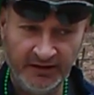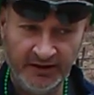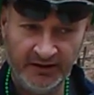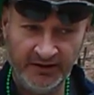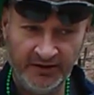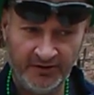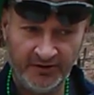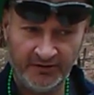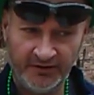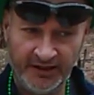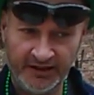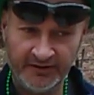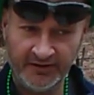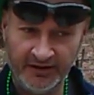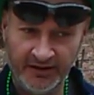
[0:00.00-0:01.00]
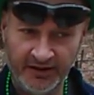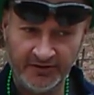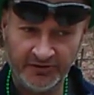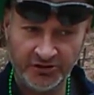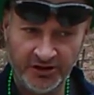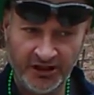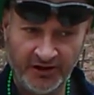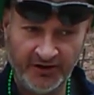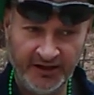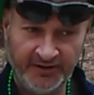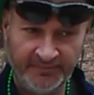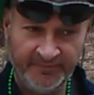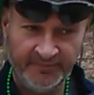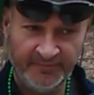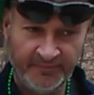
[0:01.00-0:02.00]
in here, like
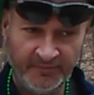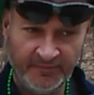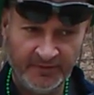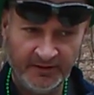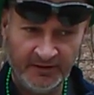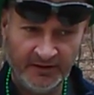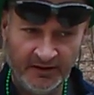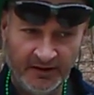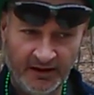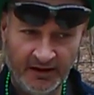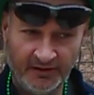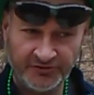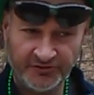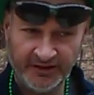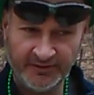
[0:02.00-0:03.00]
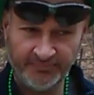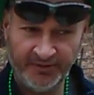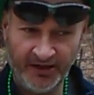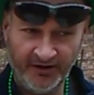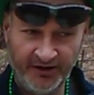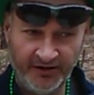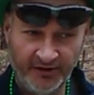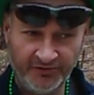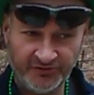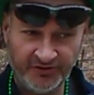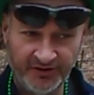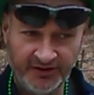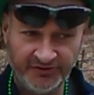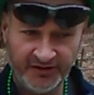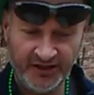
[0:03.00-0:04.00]
cherry, slight berry notes to
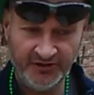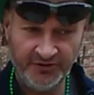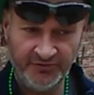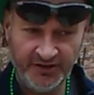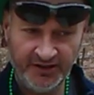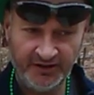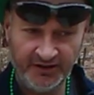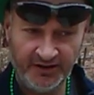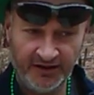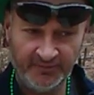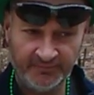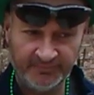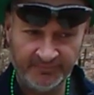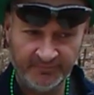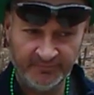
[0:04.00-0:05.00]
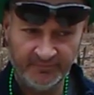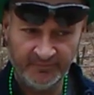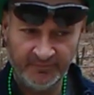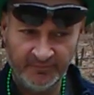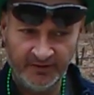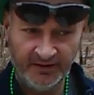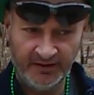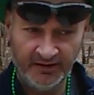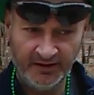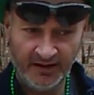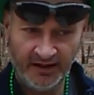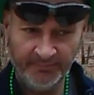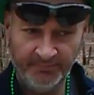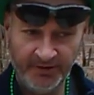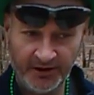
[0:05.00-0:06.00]
this, and you get
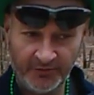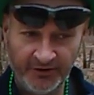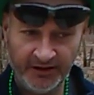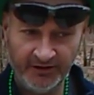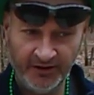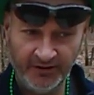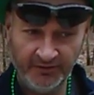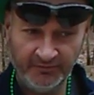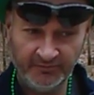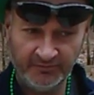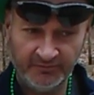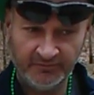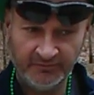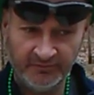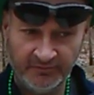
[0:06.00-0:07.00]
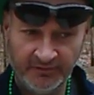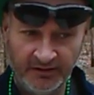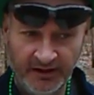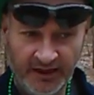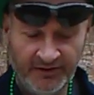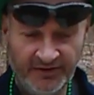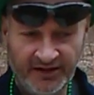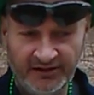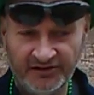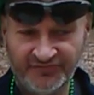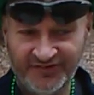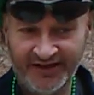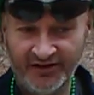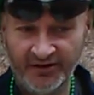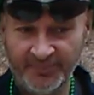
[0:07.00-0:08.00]
a bittering note, and then it's
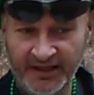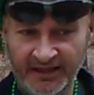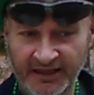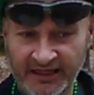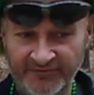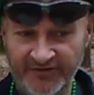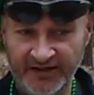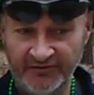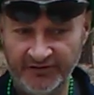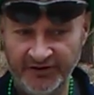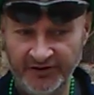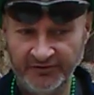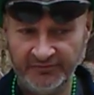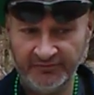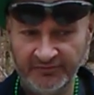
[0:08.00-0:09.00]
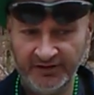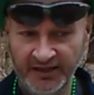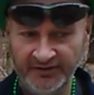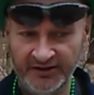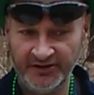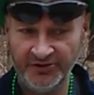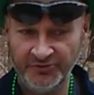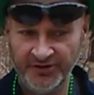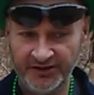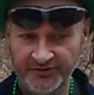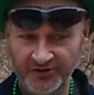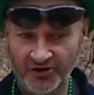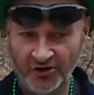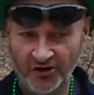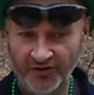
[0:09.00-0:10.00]
followed by like a vanilla note, and then you get
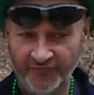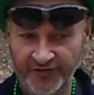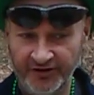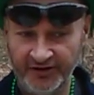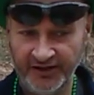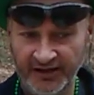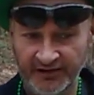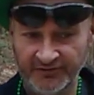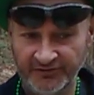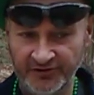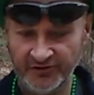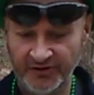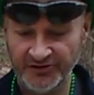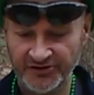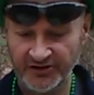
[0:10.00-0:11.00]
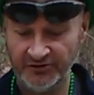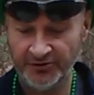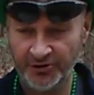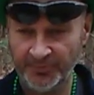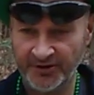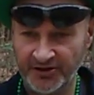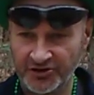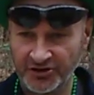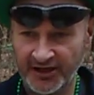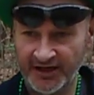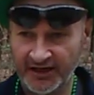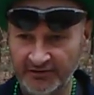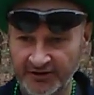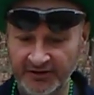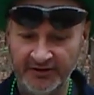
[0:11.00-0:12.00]
the coffee again. So there is a little bit of
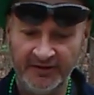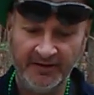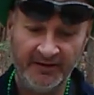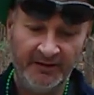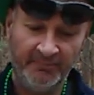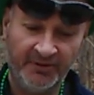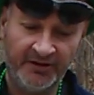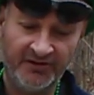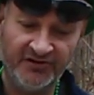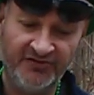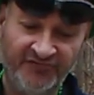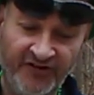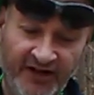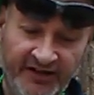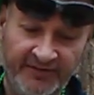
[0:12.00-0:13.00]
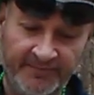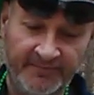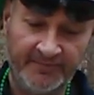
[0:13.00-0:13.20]
chocolate, but it's faint.